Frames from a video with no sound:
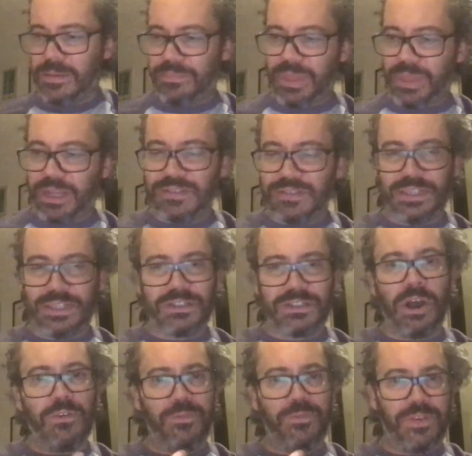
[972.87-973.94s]
I guess it's
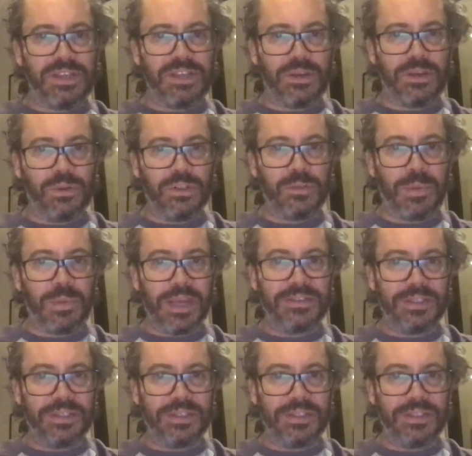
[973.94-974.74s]
not a physical space.